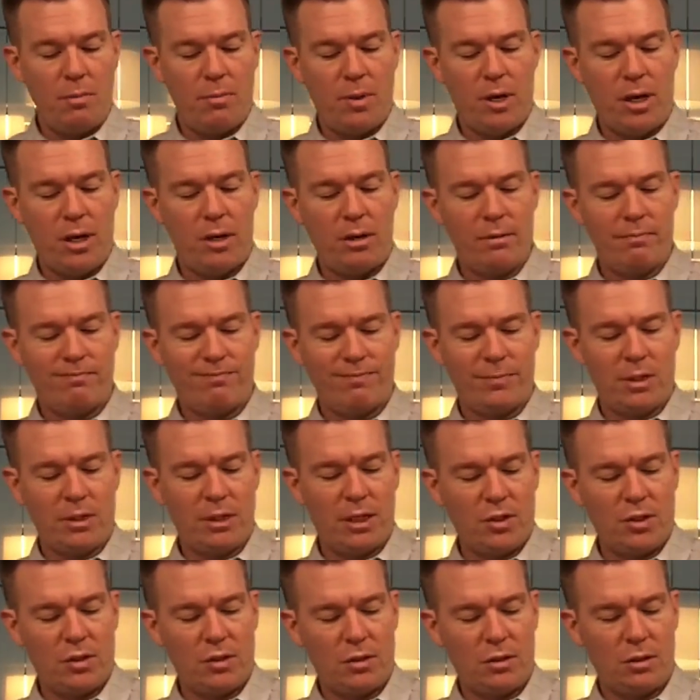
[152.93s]
but
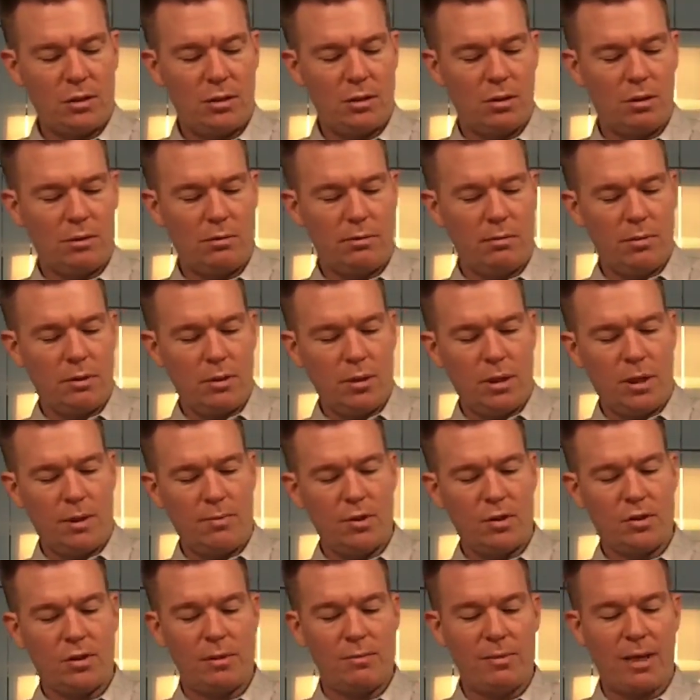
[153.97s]
that's just a little
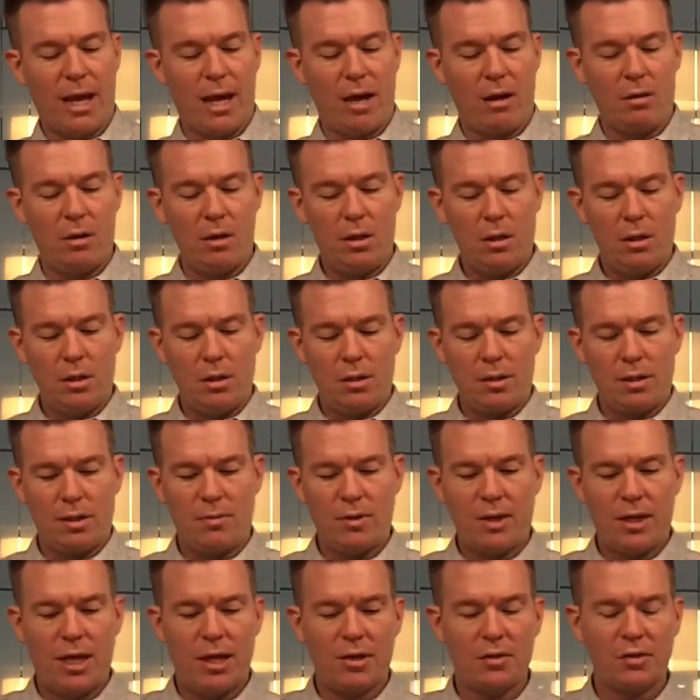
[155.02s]
cumbersome. Now,
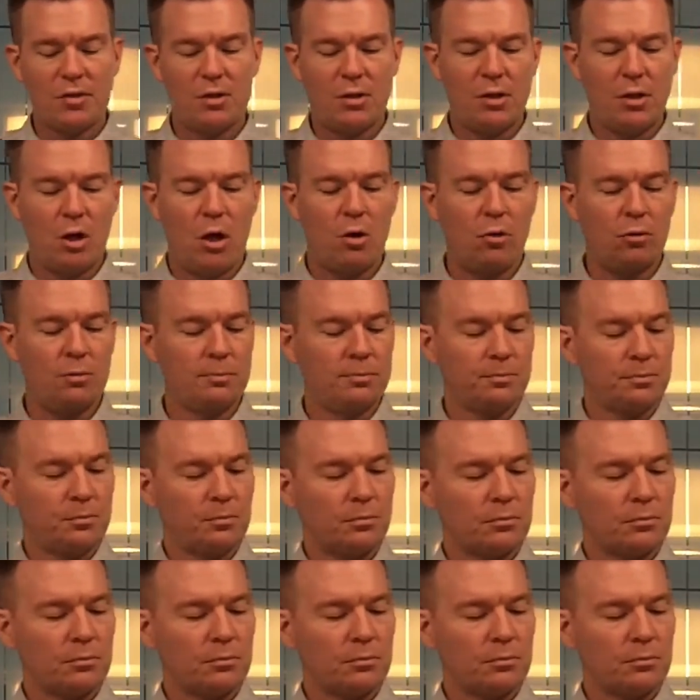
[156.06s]
something else to note.